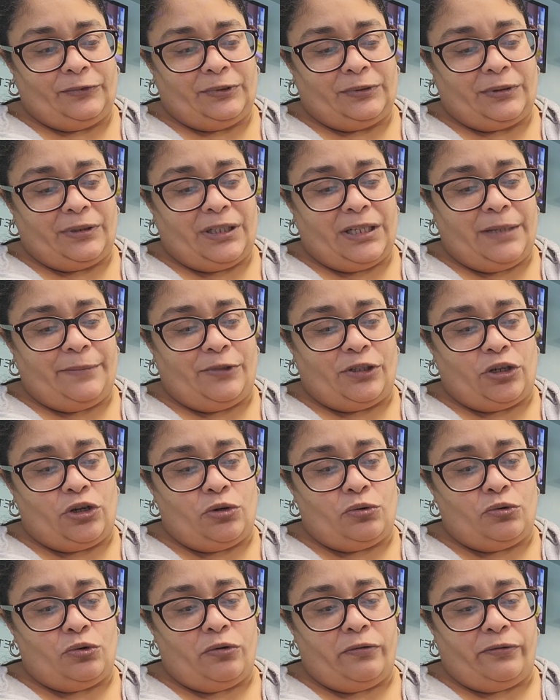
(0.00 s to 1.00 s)
seem to go
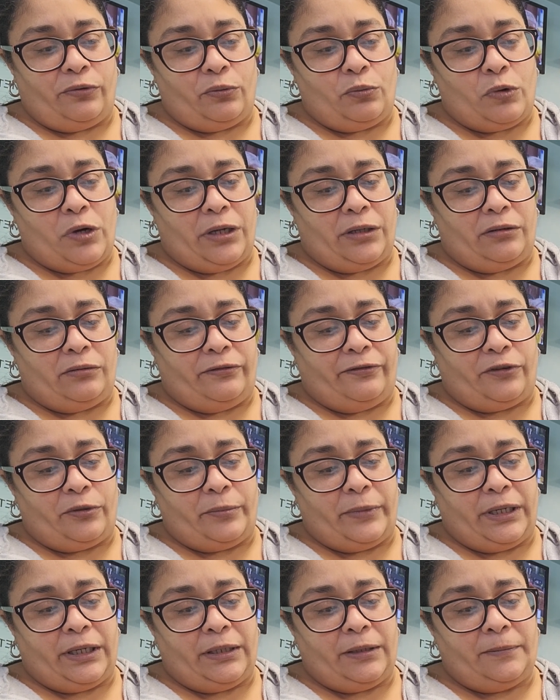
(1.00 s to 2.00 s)
over well for
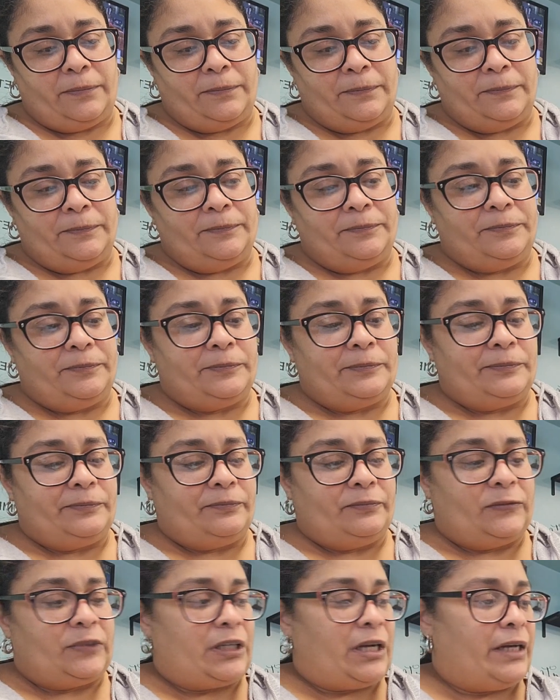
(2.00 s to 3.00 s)
me.
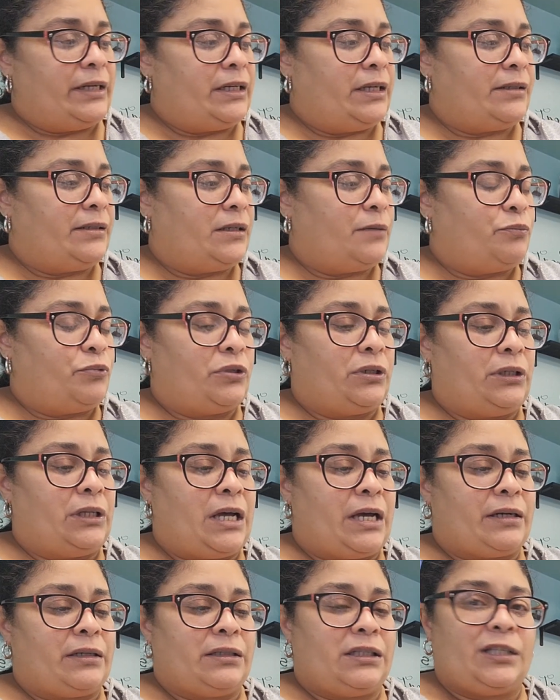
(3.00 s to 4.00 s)
I end up with a
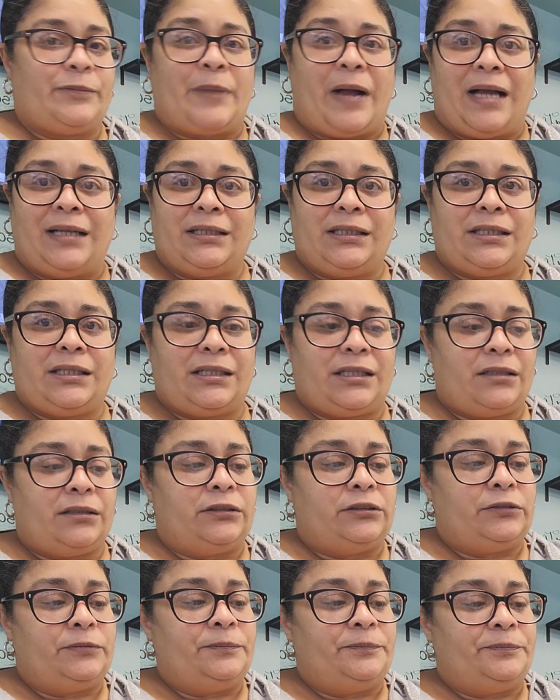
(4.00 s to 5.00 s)
lot of spots still.